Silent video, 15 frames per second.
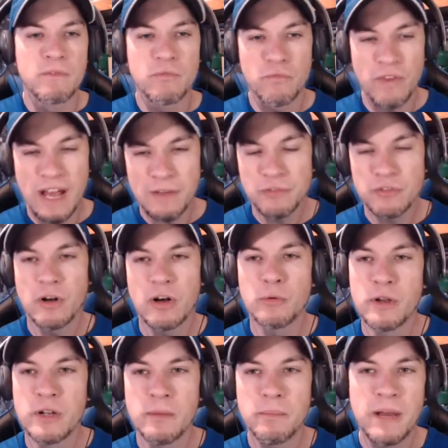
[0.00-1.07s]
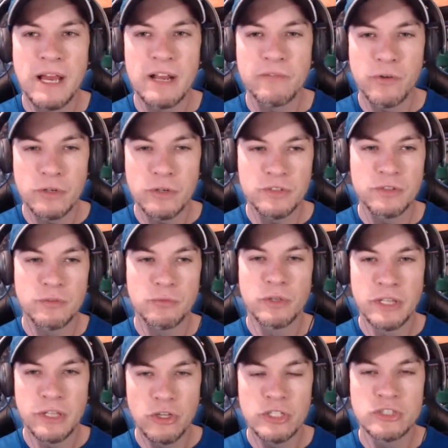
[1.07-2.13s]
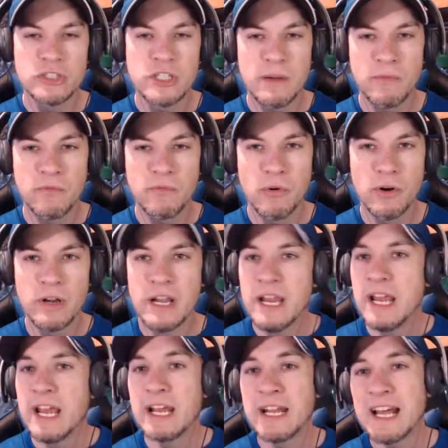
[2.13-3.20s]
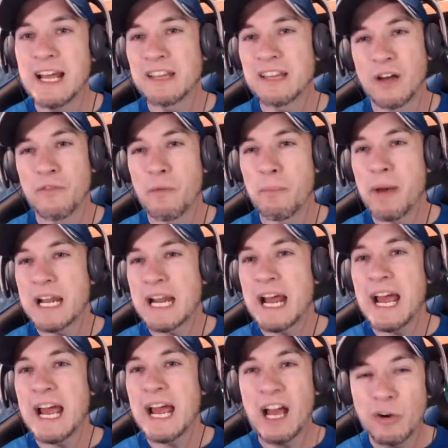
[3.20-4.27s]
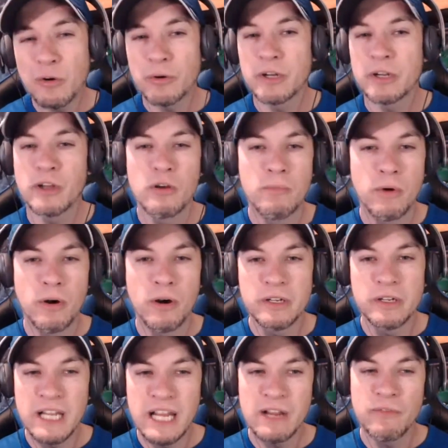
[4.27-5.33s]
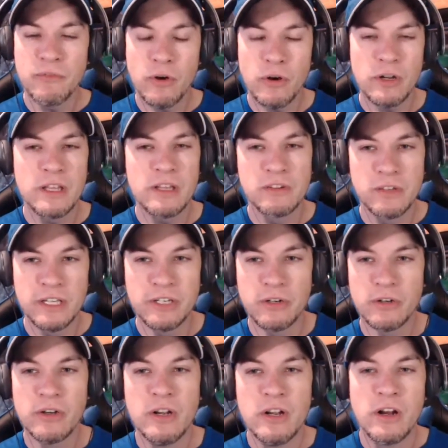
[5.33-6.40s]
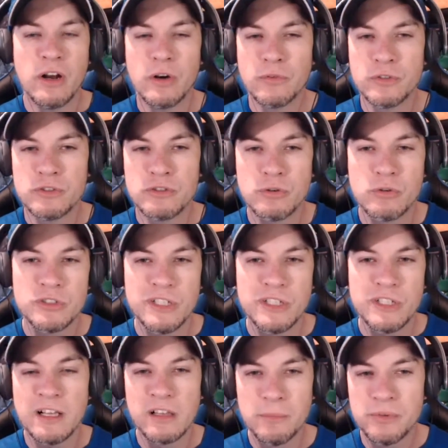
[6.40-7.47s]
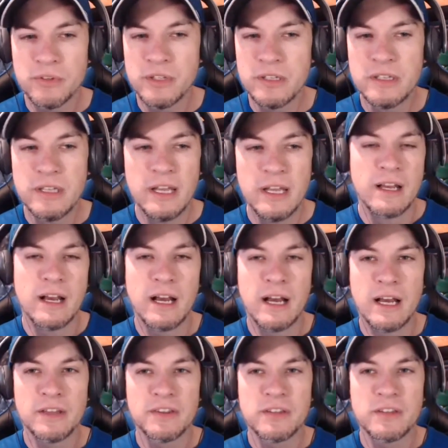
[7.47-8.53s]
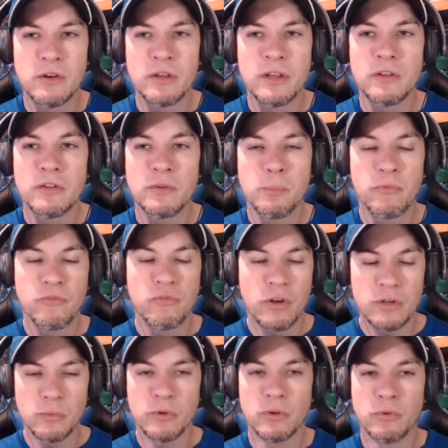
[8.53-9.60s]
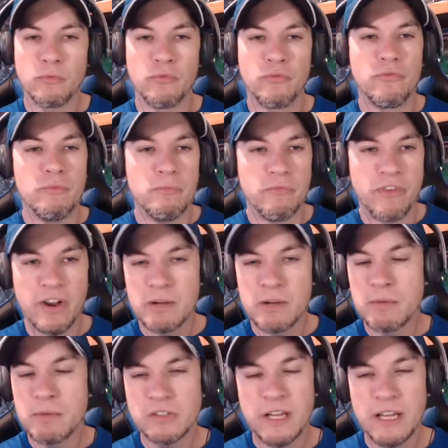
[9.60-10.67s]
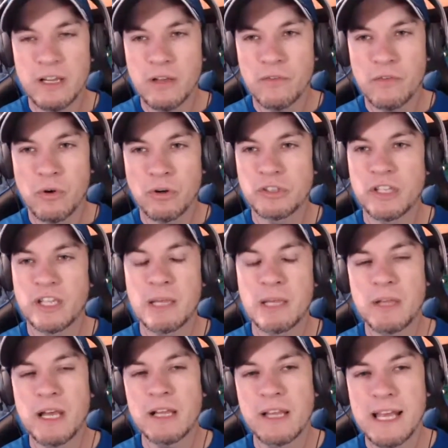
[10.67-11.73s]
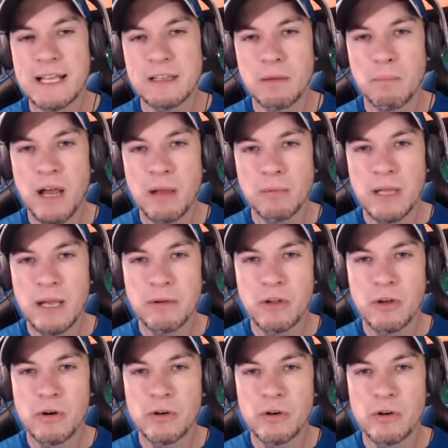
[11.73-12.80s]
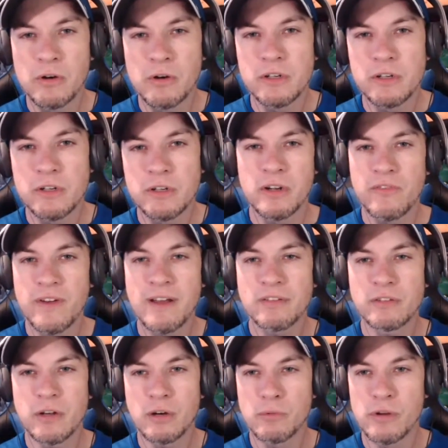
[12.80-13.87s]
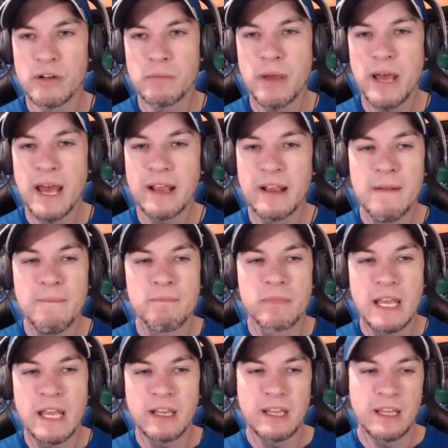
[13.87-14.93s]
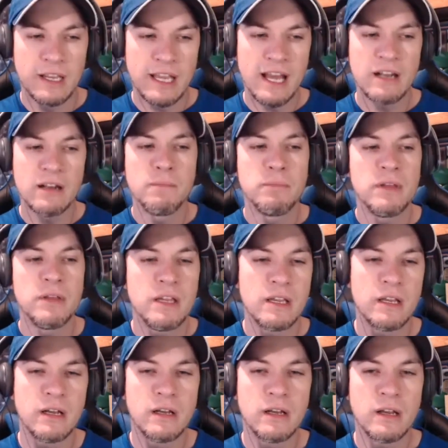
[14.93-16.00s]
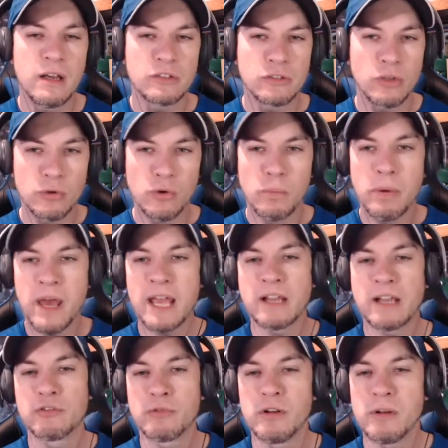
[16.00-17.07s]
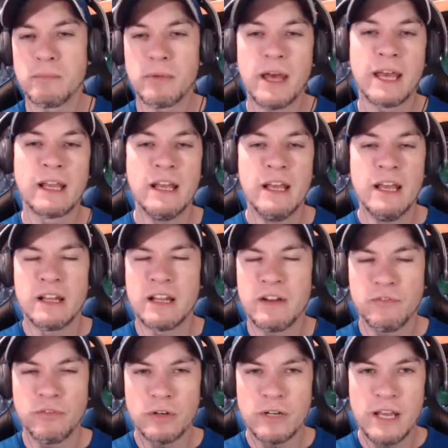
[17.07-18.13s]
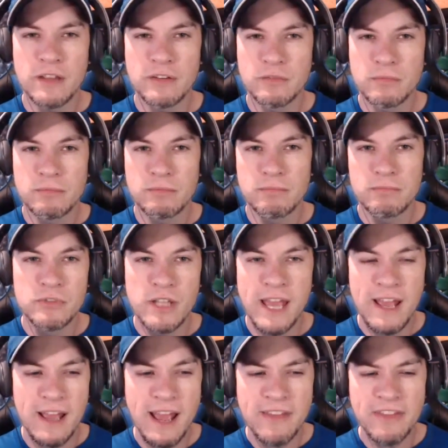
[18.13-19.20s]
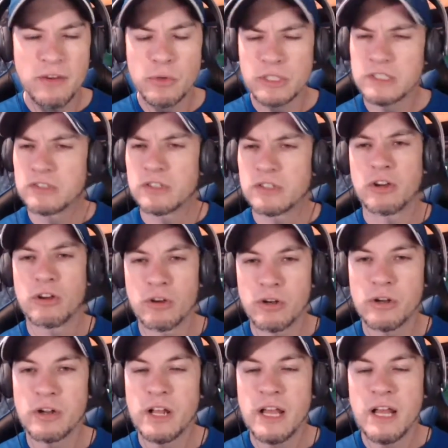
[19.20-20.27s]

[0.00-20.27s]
five-star running back. Florida's in really good shape for. And as of about an hour ago, Mark named Florida his leader over Georgia and Clemson. Florida will very much like, of course, to keep that Lakeland pipeline going, especially with a five-star running back that can kind of be a total package running back that Florida hasn't really secured